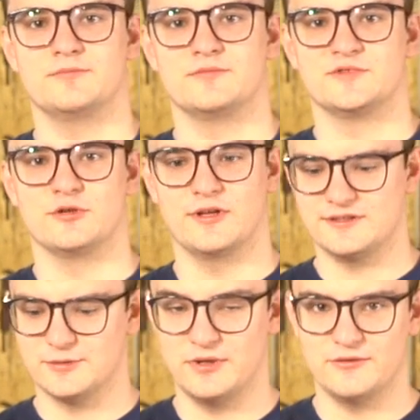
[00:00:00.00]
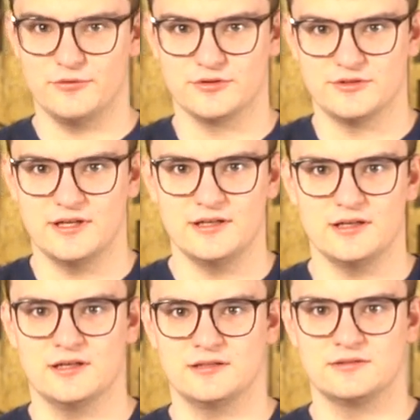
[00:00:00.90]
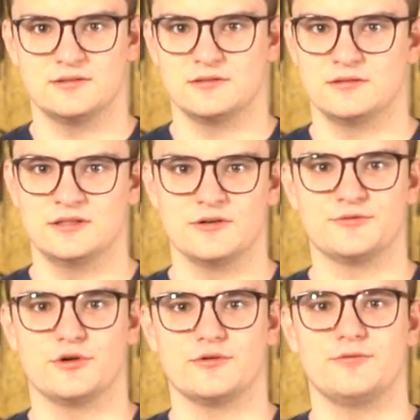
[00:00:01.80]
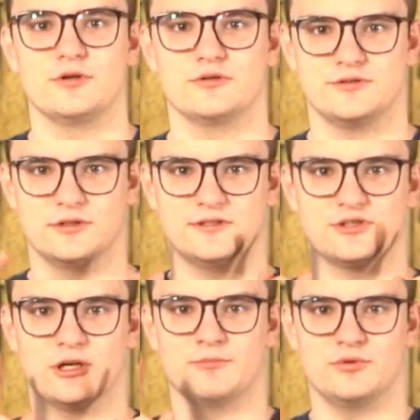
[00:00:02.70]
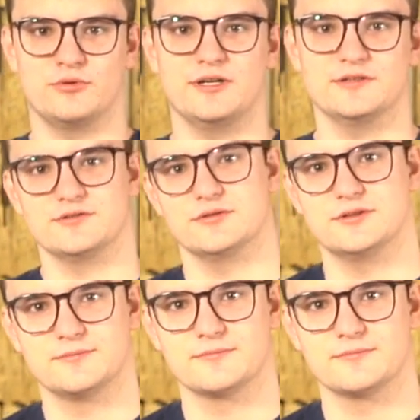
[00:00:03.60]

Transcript: So that's the plan for today, and enough talking for now, so let's jump right into it.